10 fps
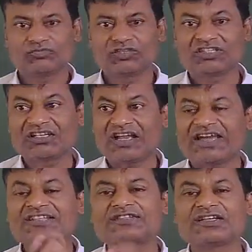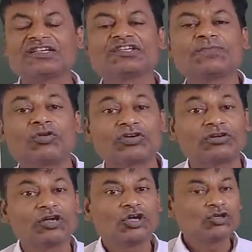This lines is
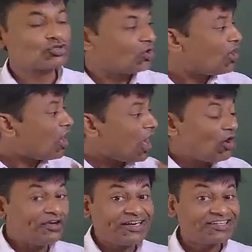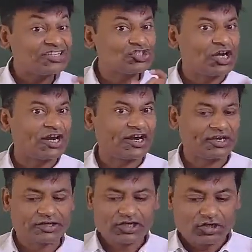important. So how it
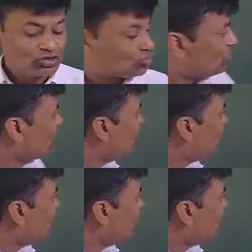generates? So